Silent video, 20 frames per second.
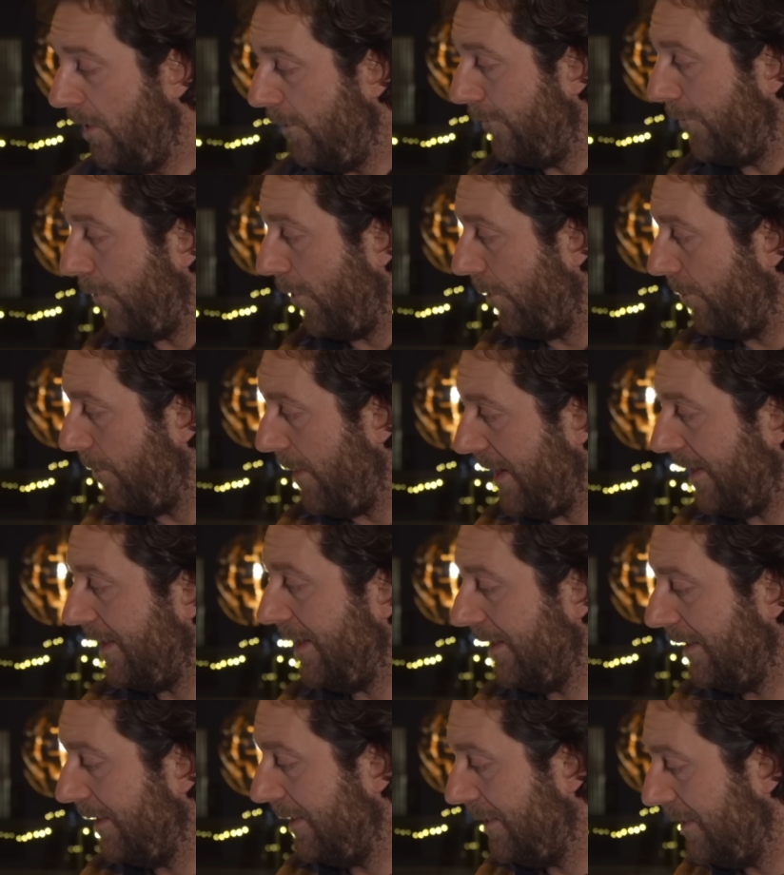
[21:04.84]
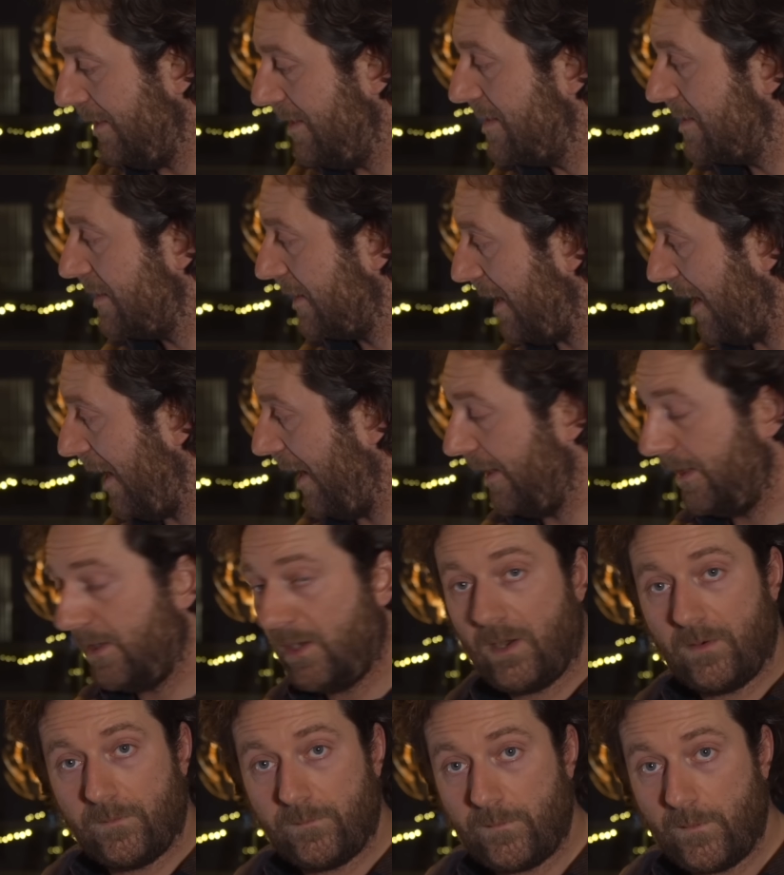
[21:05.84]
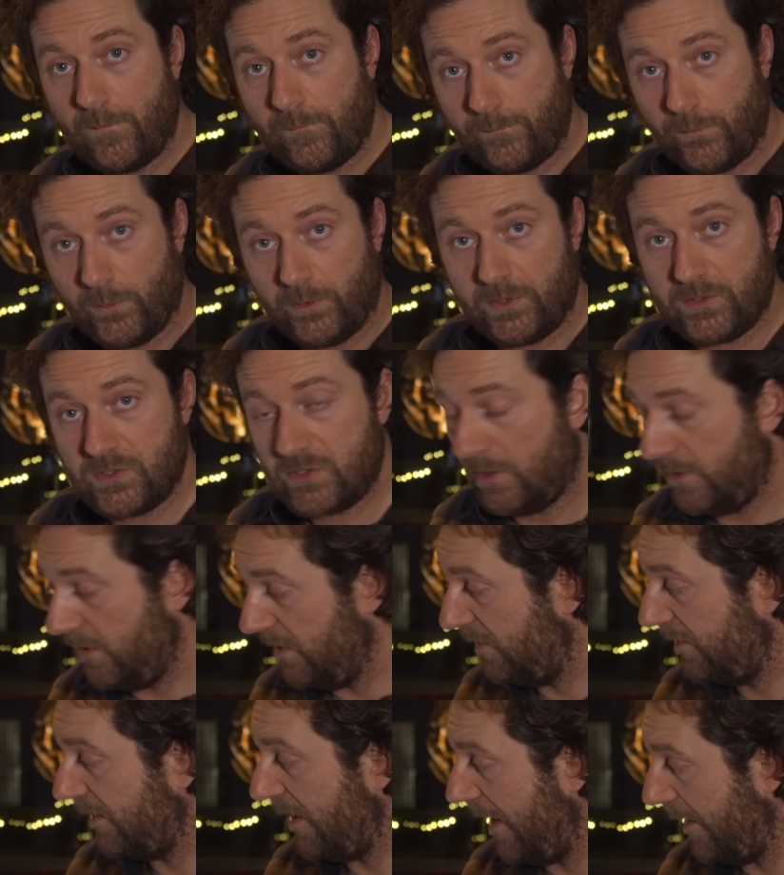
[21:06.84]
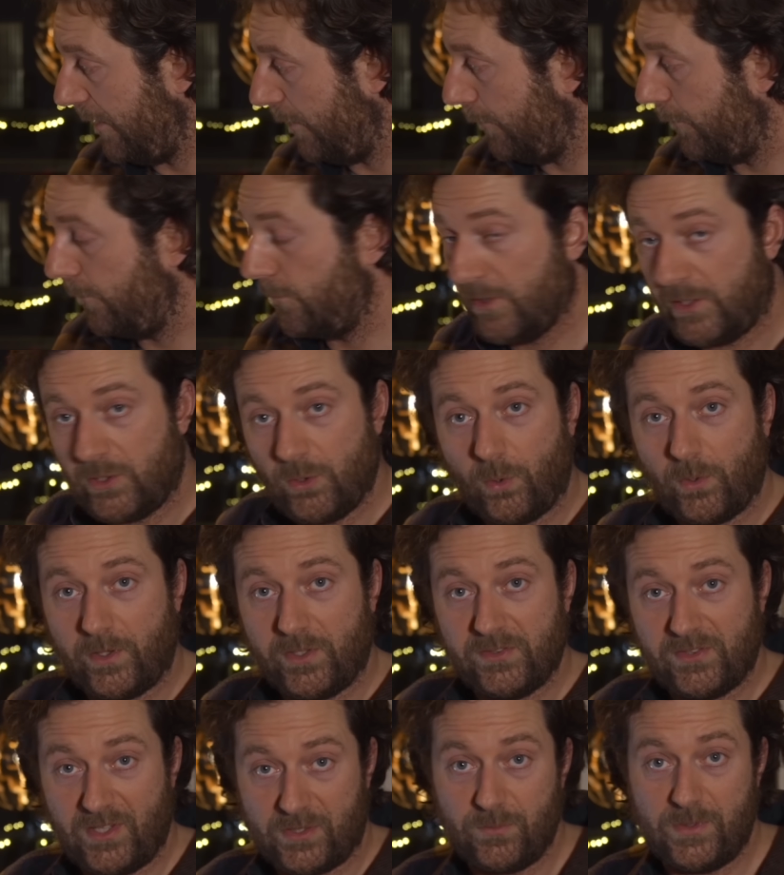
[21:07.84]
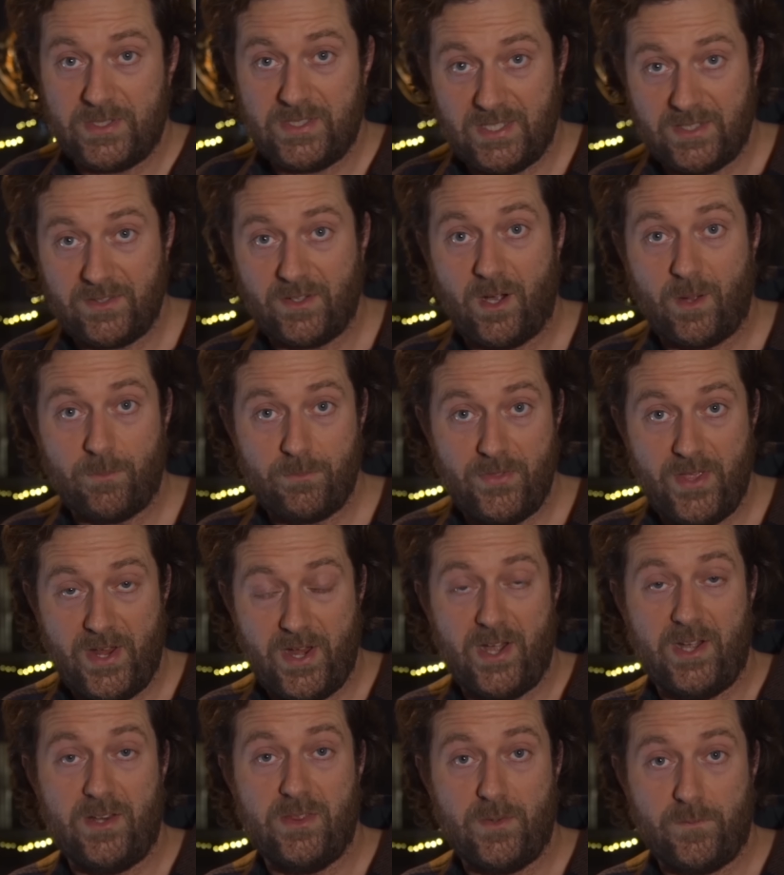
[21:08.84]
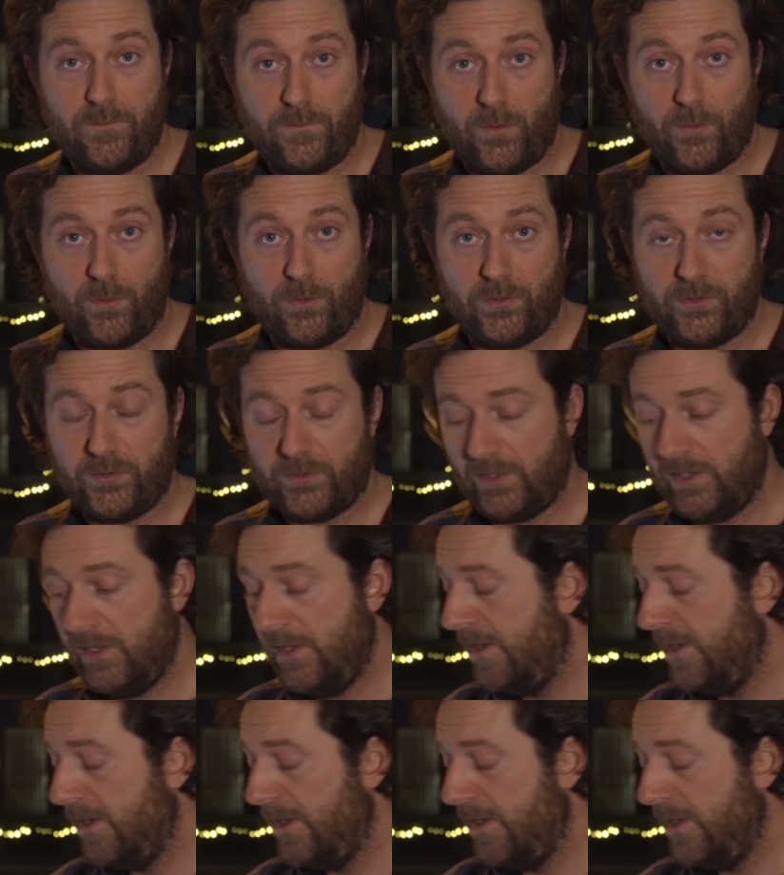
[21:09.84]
for making these kind of footage, these kind of recordings that we did up there in the forest.